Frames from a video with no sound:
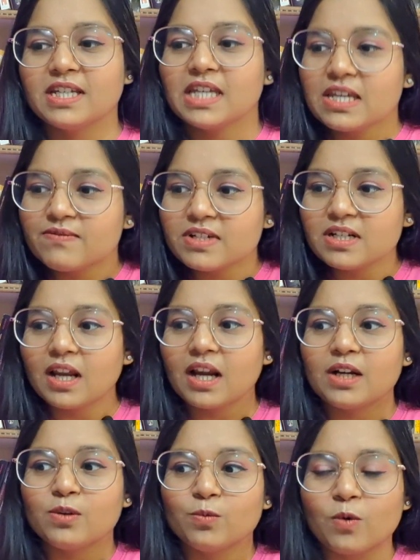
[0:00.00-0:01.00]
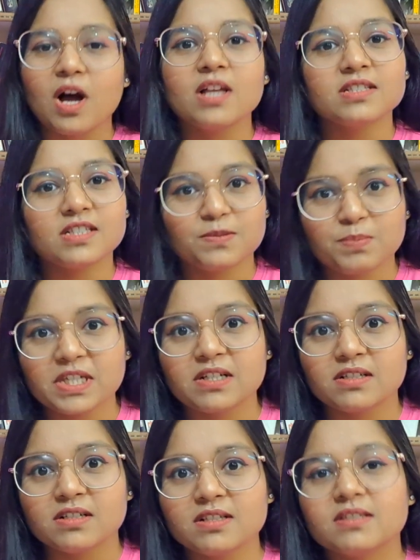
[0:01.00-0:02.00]
Even advanced
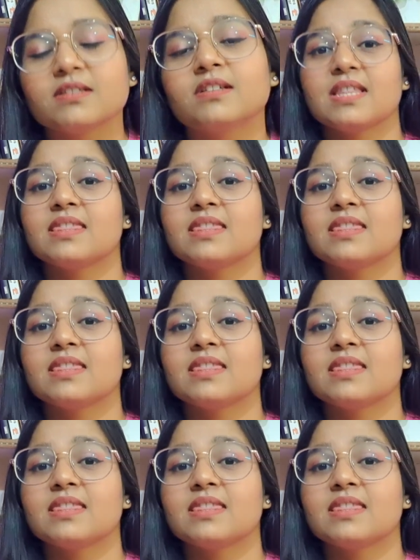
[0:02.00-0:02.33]
speakers,